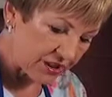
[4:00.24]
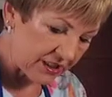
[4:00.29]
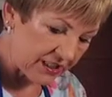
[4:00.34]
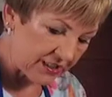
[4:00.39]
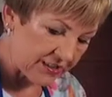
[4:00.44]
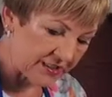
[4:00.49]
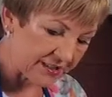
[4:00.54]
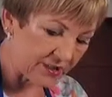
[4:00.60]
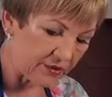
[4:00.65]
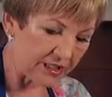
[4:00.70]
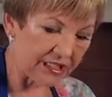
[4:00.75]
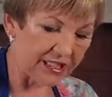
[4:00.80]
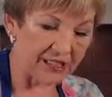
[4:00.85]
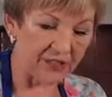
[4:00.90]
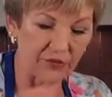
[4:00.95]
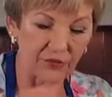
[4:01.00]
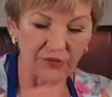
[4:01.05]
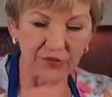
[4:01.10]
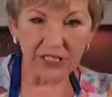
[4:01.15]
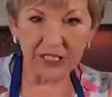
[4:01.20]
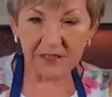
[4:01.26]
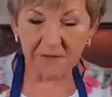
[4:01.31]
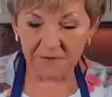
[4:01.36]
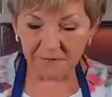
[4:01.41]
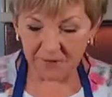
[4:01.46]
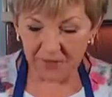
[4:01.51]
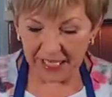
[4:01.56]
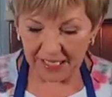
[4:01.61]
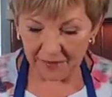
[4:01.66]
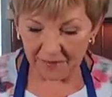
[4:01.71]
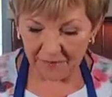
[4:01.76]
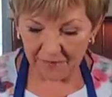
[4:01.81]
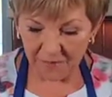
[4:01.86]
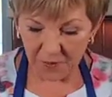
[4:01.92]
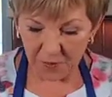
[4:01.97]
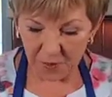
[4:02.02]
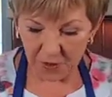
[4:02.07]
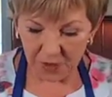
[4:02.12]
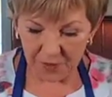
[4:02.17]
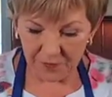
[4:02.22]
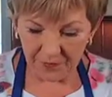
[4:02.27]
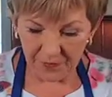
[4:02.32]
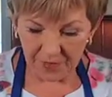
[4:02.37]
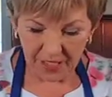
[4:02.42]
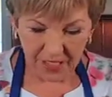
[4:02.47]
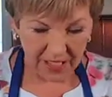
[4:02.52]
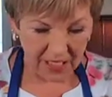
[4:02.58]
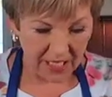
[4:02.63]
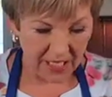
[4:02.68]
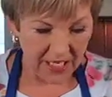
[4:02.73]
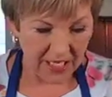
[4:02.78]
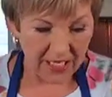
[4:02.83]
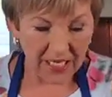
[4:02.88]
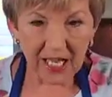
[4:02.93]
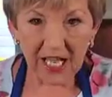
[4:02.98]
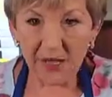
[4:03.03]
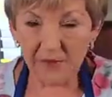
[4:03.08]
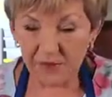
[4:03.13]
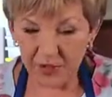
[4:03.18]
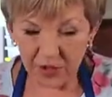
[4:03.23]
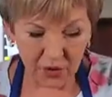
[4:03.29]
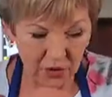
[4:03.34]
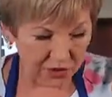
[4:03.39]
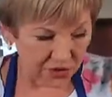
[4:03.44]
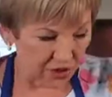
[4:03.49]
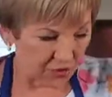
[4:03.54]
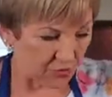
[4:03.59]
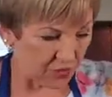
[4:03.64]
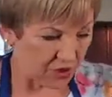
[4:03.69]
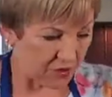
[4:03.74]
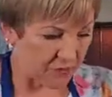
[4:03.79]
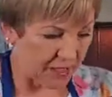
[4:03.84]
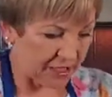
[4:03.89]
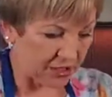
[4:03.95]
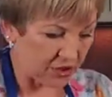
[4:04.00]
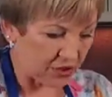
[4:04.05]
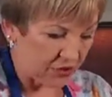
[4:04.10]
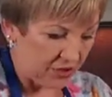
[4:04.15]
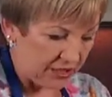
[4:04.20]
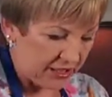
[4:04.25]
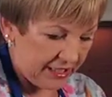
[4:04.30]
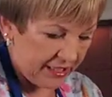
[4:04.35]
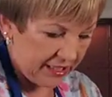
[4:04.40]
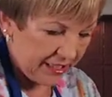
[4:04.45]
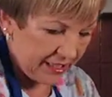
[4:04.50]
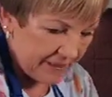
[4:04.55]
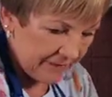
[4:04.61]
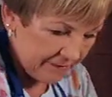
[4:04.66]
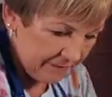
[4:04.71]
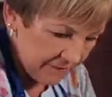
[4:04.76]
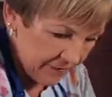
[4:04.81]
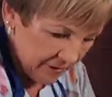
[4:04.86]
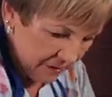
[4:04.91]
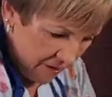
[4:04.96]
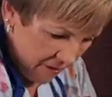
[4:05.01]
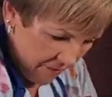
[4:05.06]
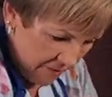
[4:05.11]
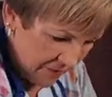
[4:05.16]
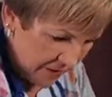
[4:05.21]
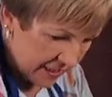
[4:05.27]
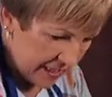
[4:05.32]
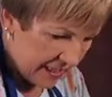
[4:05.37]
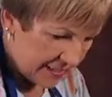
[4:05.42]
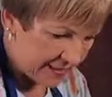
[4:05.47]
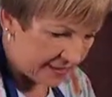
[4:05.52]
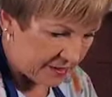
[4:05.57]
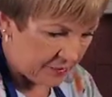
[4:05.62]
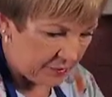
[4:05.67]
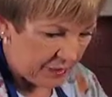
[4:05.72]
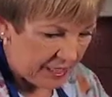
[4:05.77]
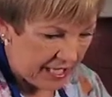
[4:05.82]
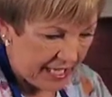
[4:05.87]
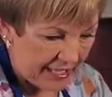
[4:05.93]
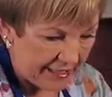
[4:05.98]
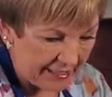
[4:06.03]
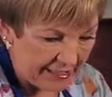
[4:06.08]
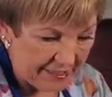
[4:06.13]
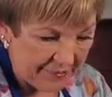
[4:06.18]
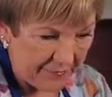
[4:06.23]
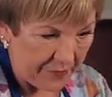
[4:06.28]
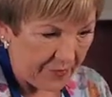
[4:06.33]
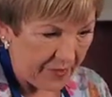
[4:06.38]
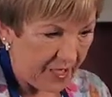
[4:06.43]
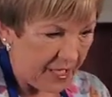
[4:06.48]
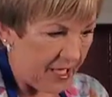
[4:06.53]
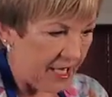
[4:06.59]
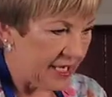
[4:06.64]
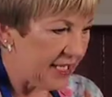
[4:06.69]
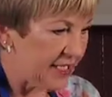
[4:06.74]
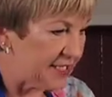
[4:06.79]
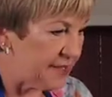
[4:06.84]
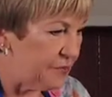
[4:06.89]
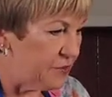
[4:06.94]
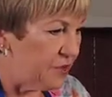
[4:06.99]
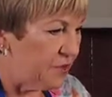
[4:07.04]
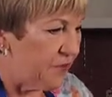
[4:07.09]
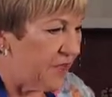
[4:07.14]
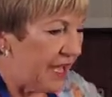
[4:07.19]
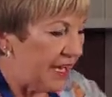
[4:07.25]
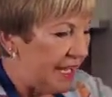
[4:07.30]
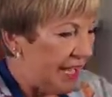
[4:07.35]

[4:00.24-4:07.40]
in so I get it really flat and firm because you want to make sure you get enough of the custard powder. Let's move that